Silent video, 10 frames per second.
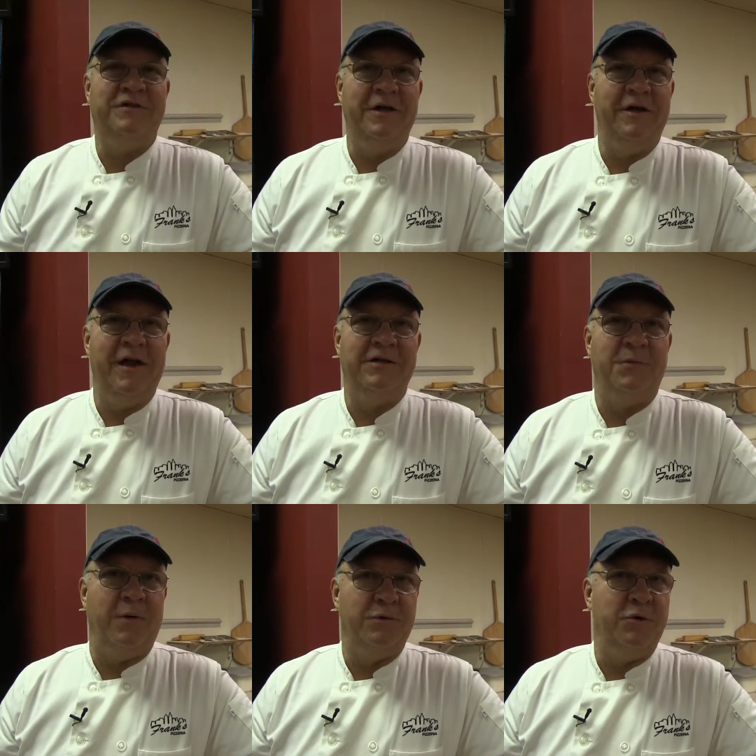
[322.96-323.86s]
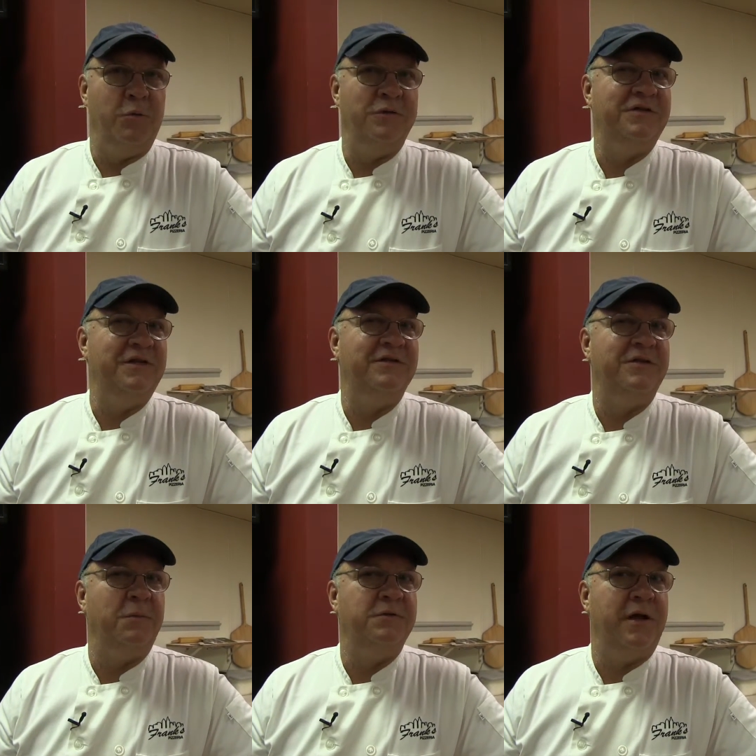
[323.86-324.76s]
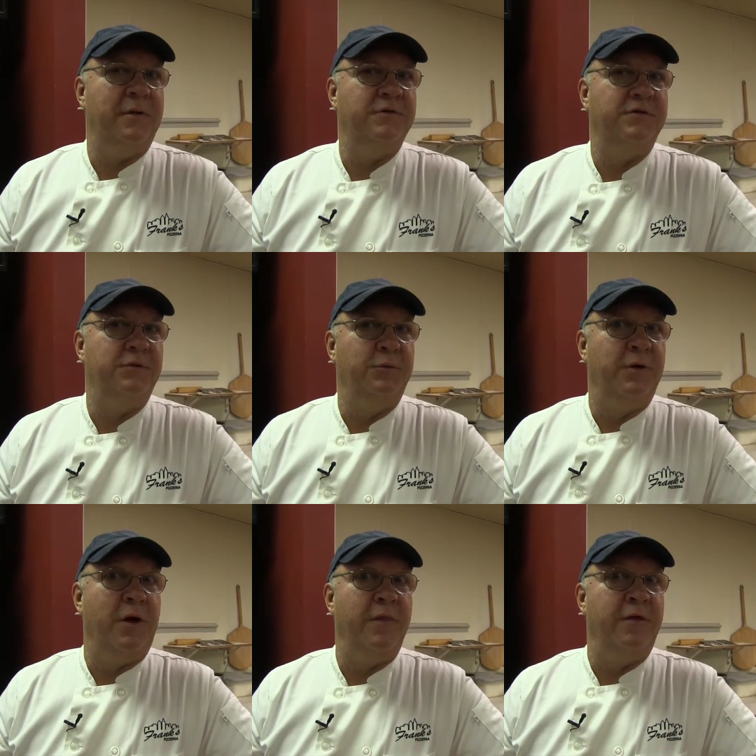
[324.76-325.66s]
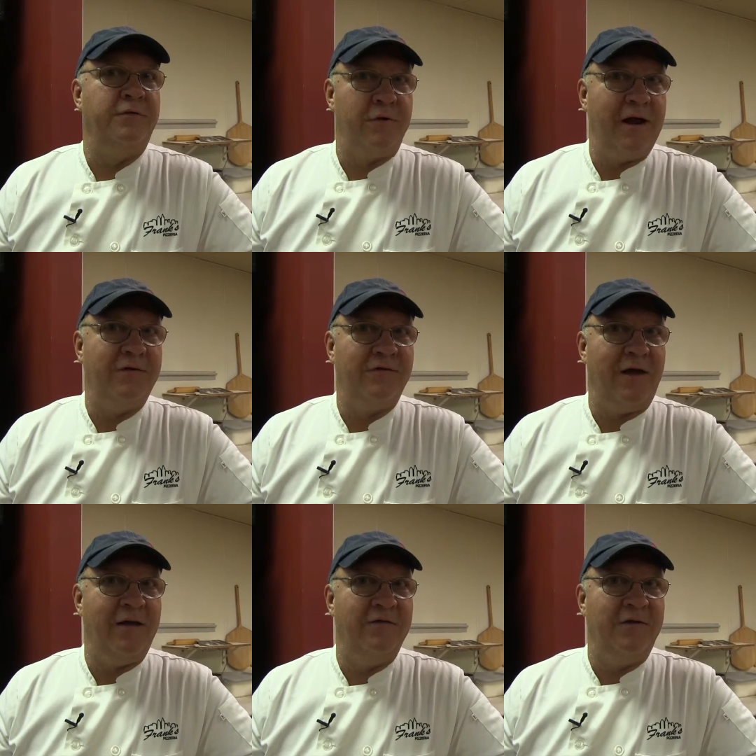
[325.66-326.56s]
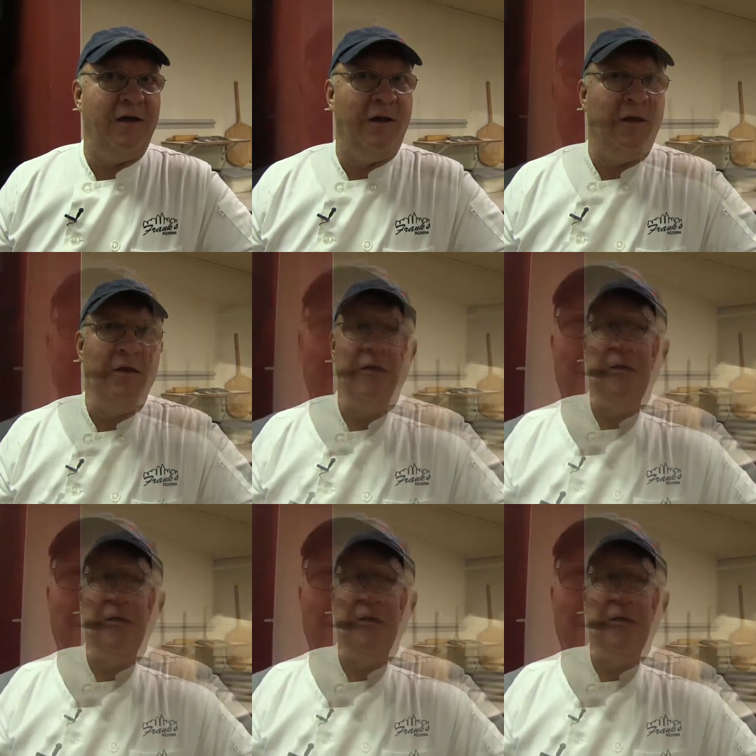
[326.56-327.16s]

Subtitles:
see you next, but I'm sure we'll see you sometime soon on the Trackside Skinny.